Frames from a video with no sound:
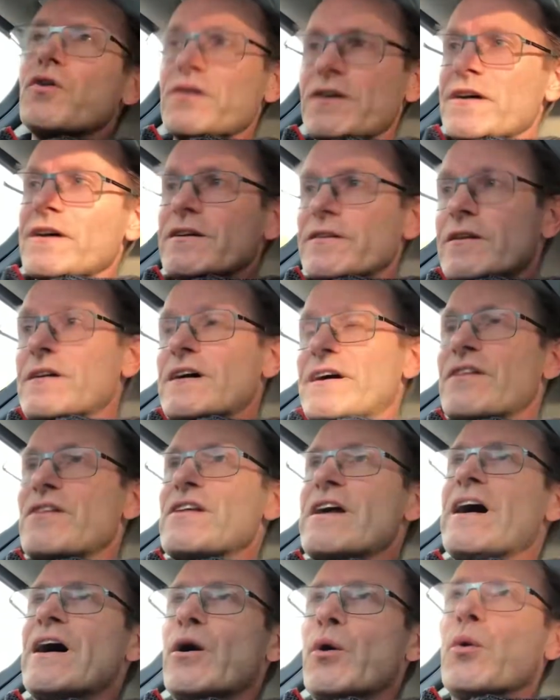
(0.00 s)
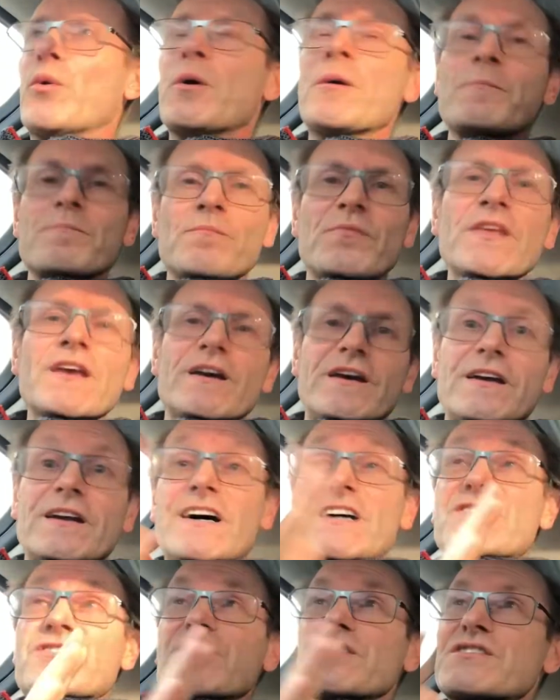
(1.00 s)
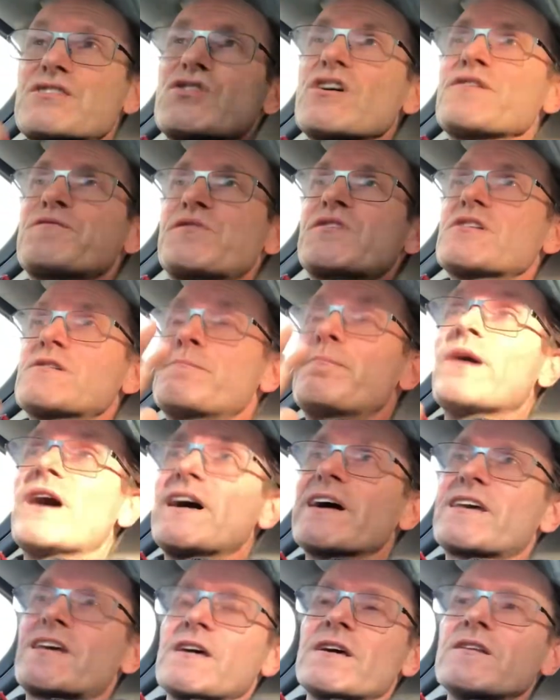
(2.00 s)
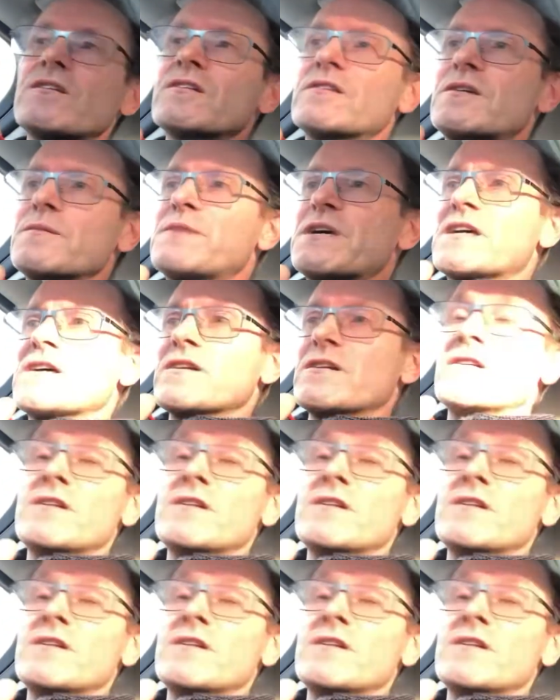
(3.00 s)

and now, it actually drifted back into being